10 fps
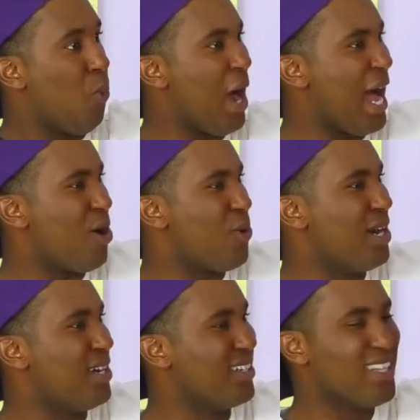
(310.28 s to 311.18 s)
Wow,
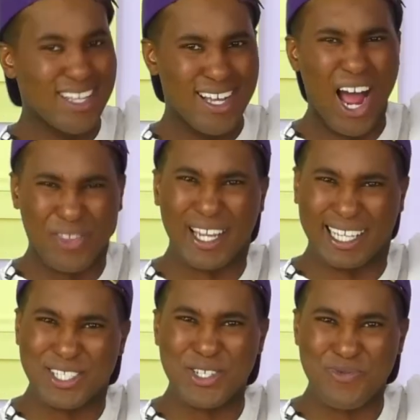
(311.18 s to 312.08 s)
I think
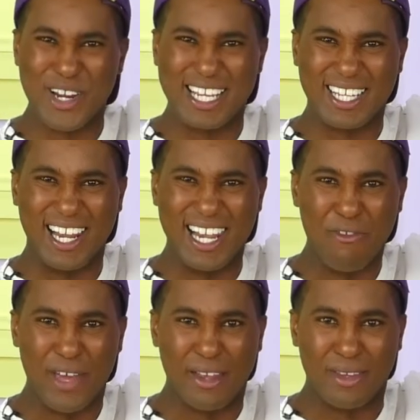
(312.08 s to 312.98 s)
Glitter's really gonna love
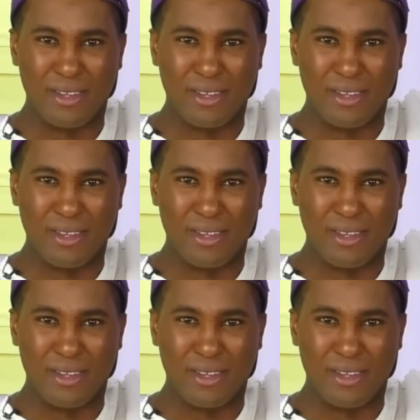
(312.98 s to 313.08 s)
it.